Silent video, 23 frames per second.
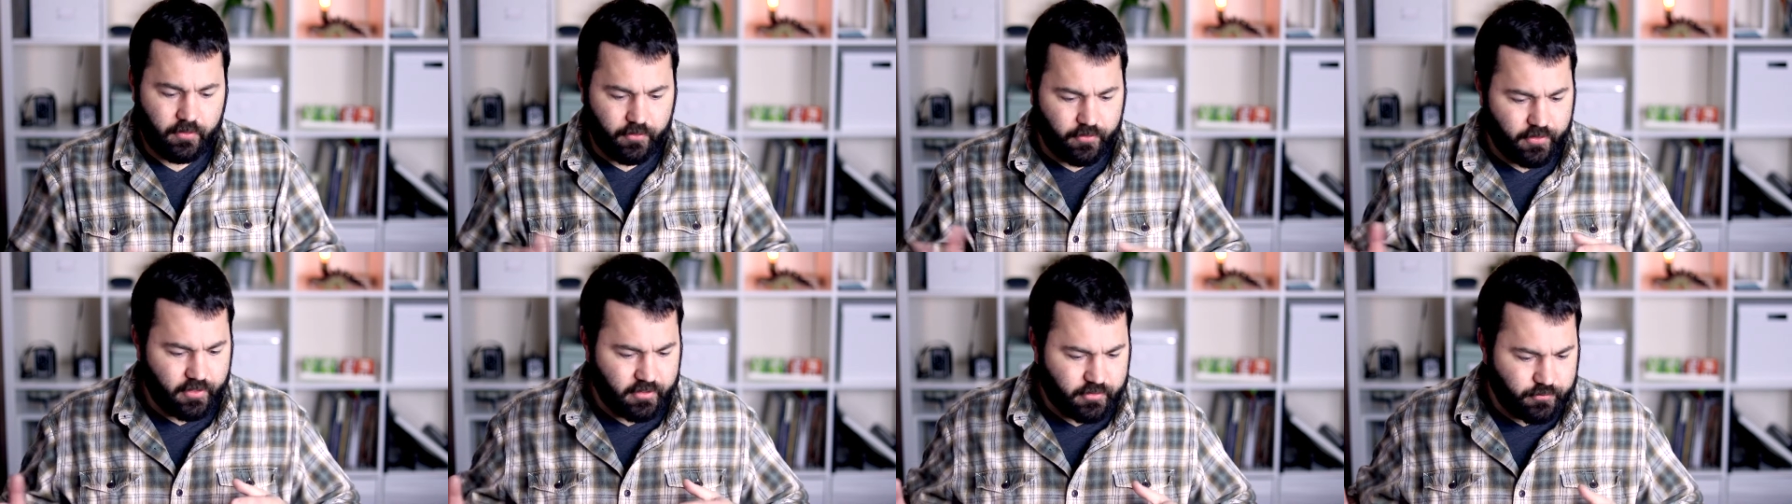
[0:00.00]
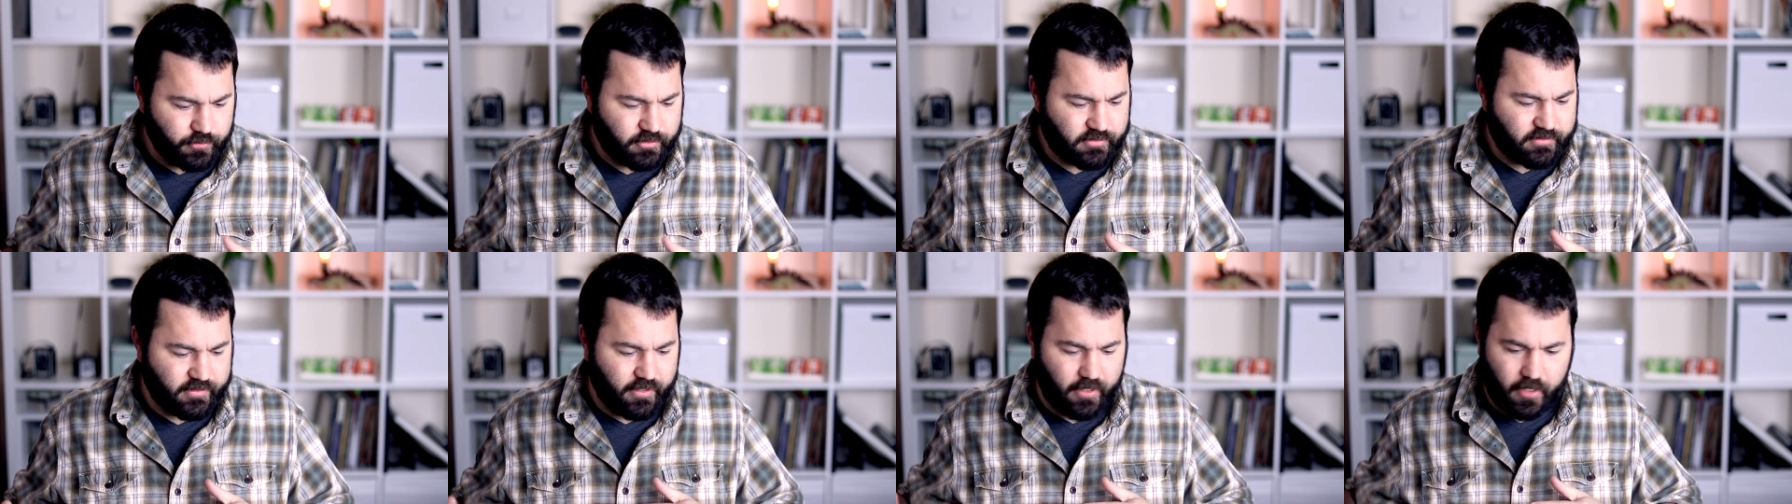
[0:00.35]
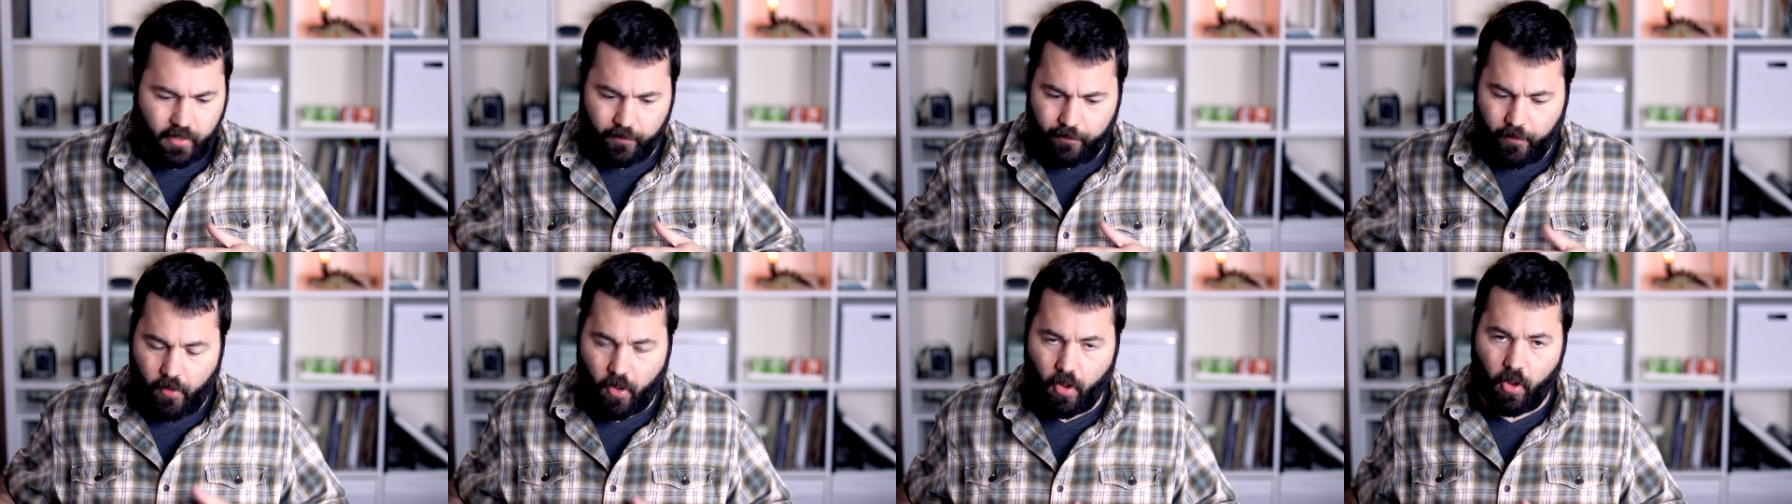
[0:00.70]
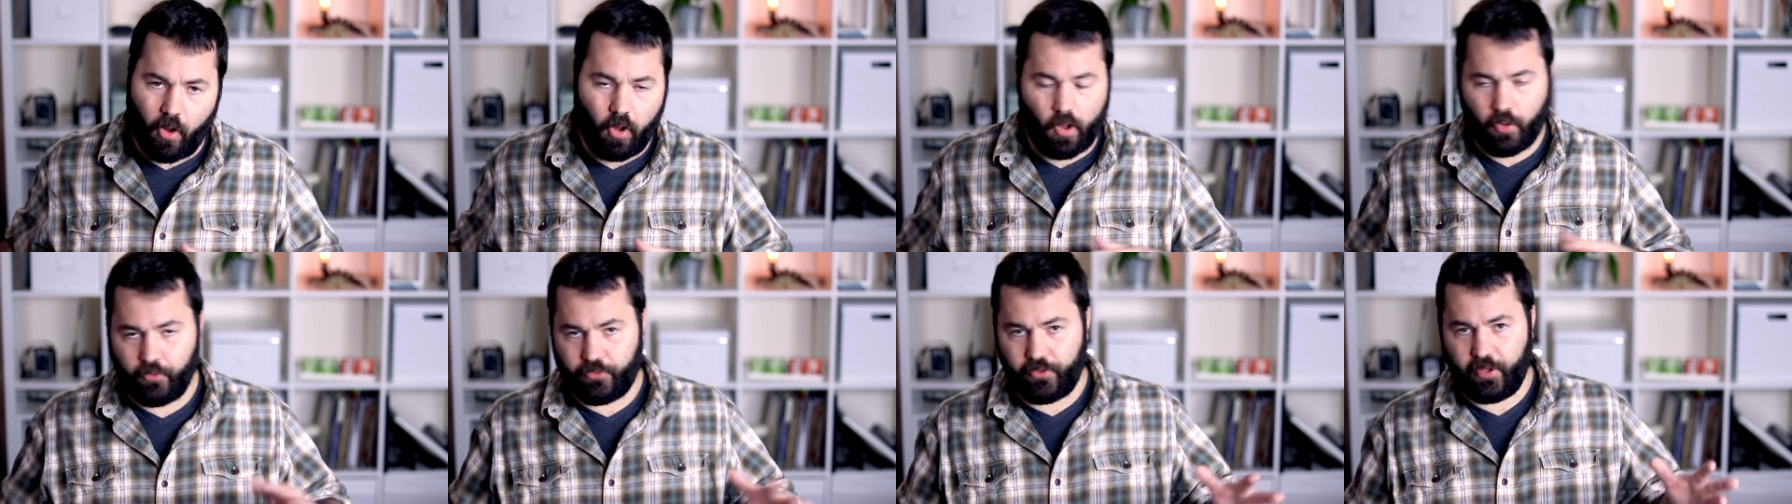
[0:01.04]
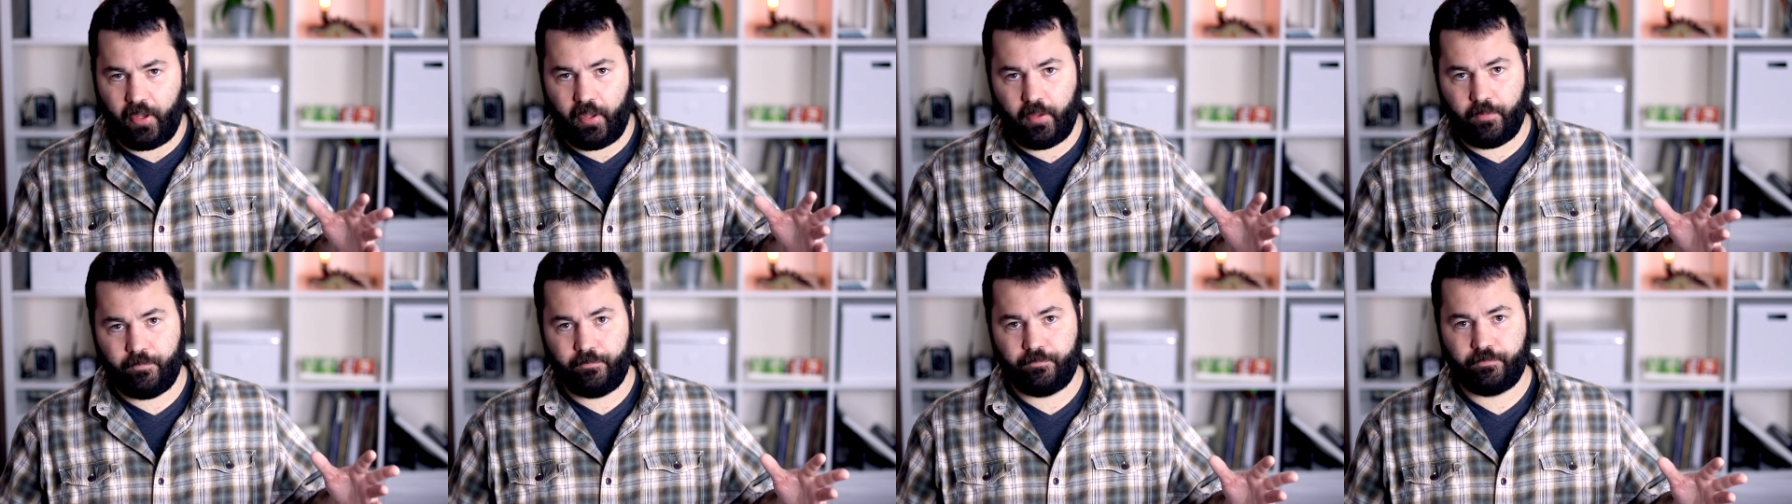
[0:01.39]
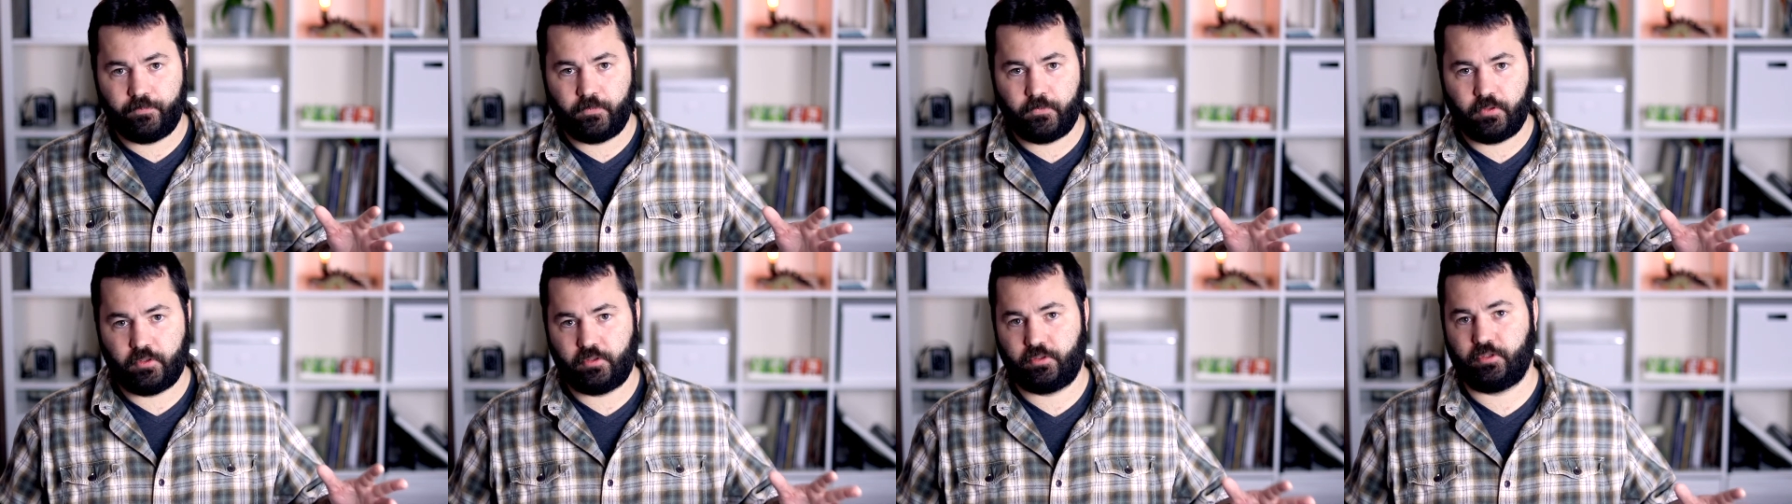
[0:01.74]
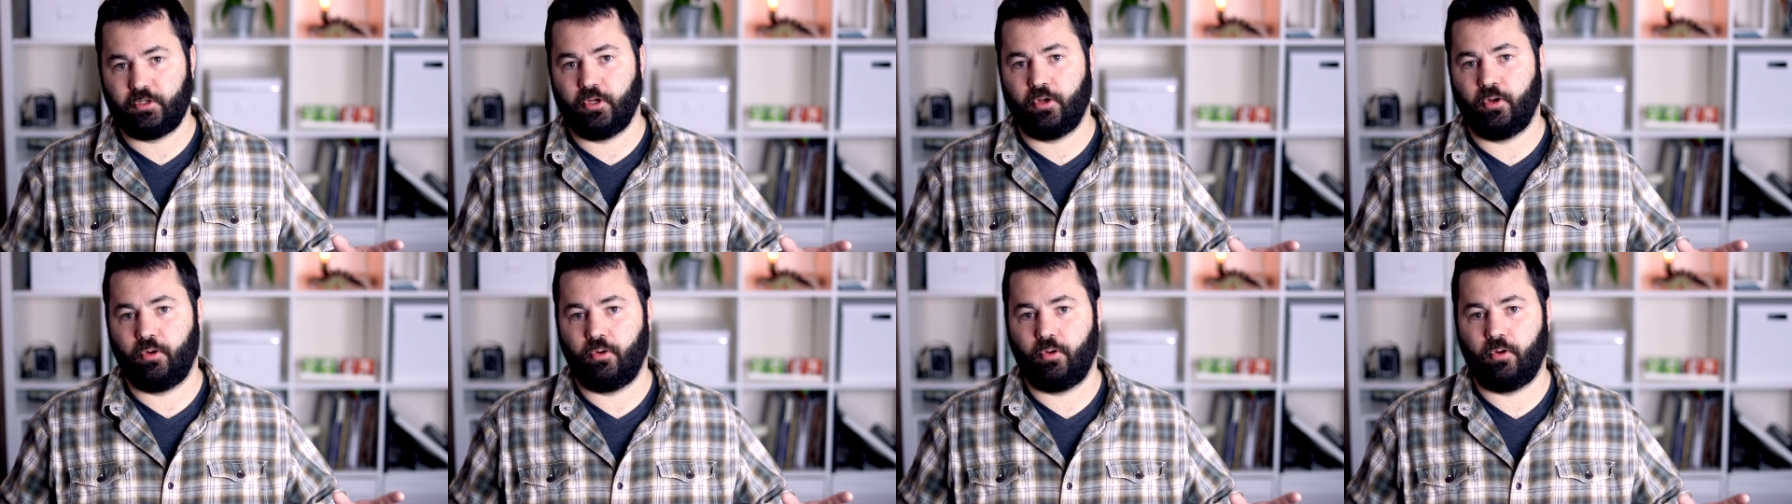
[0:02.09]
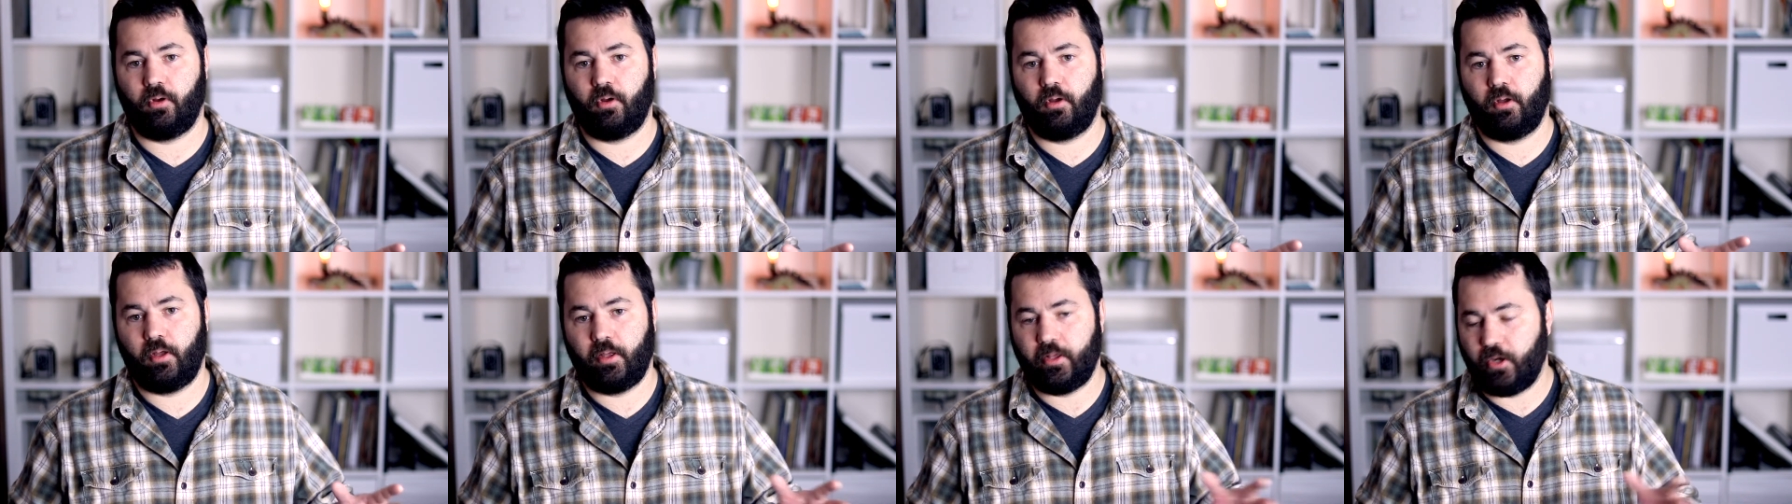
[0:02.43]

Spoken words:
This was set up all day, so